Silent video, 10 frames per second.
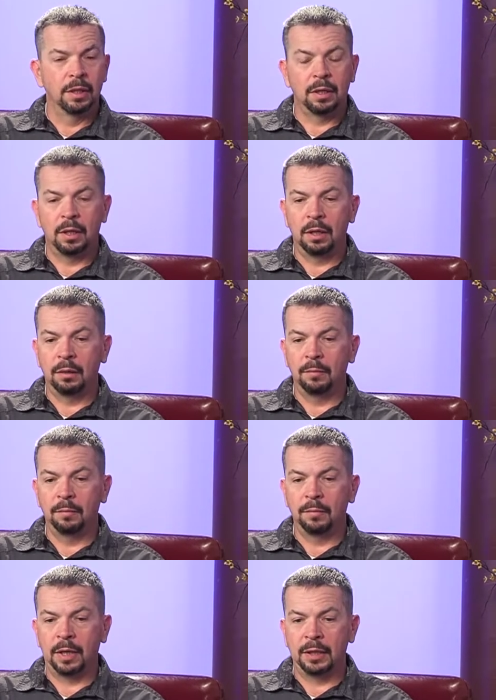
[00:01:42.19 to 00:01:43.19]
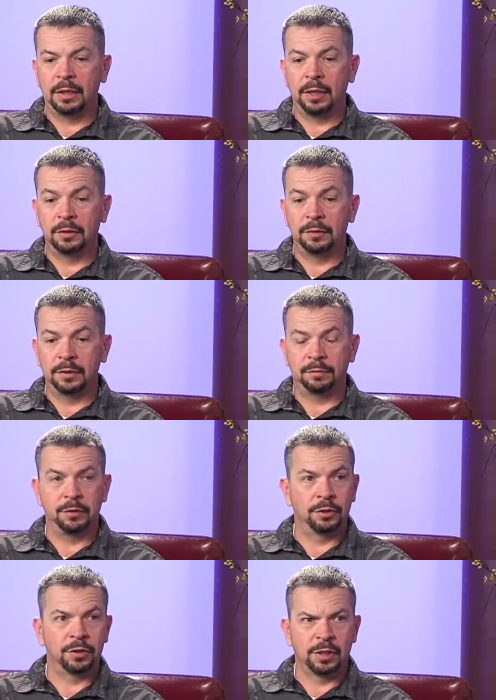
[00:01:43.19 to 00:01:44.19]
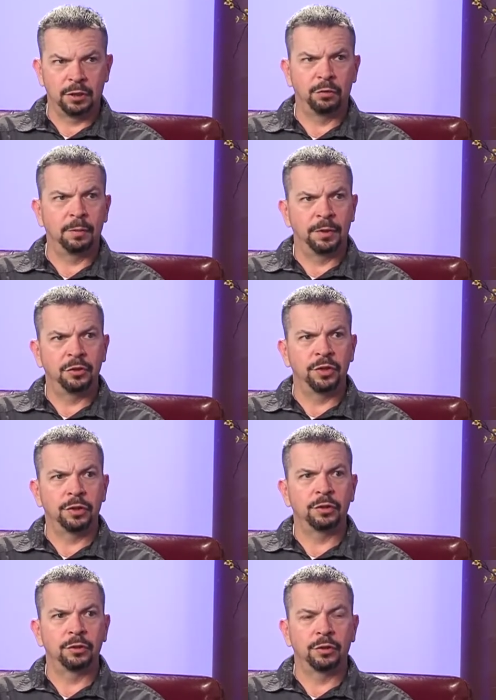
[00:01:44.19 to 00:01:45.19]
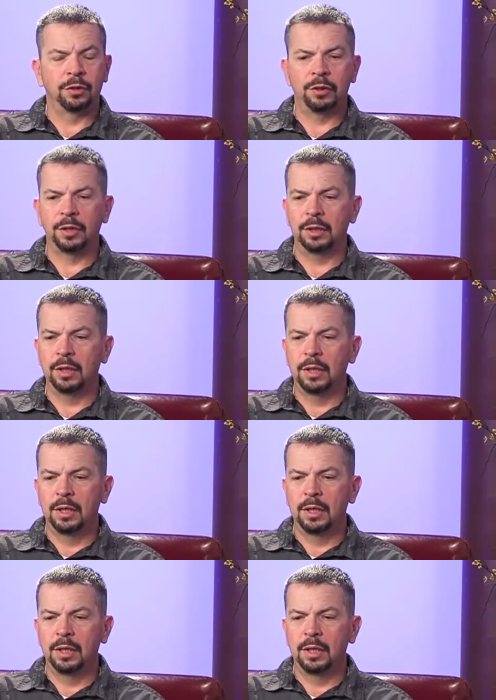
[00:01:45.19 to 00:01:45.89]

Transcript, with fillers: Mm-hmm. Um, I had gone to a different church because I grew up in a traditional church, and